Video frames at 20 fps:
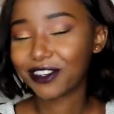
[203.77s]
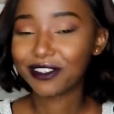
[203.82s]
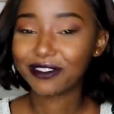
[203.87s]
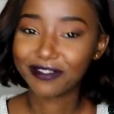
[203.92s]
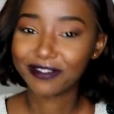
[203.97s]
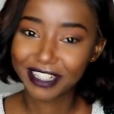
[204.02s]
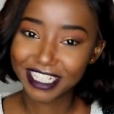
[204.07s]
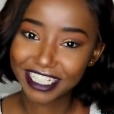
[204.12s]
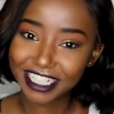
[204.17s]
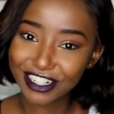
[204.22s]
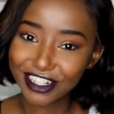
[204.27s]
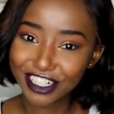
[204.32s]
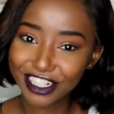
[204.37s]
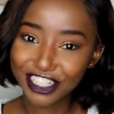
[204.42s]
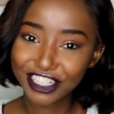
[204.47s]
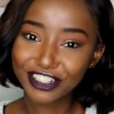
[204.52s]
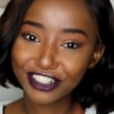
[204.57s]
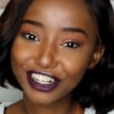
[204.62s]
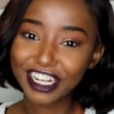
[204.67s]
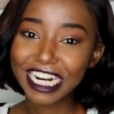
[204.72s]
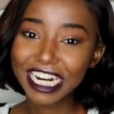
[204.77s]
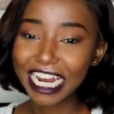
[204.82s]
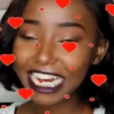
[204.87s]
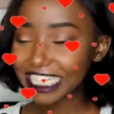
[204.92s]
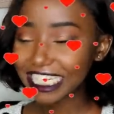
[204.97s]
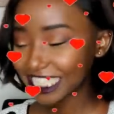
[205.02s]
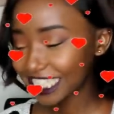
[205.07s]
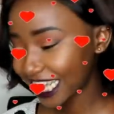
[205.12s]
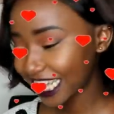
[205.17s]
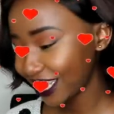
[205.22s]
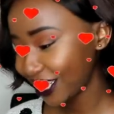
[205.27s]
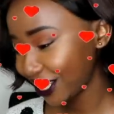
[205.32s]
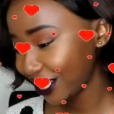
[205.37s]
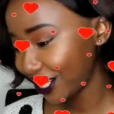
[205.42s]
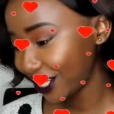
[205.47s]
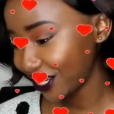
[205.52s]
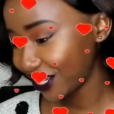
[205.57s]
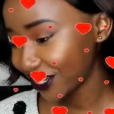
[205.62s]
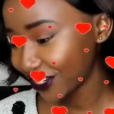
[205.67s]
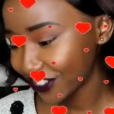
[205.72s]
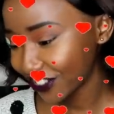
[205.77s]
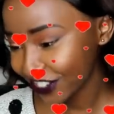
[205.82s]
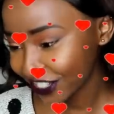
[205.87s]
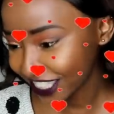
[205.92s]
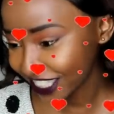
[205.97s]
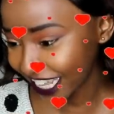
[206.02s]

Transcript: Oh my god, shukran, thank you.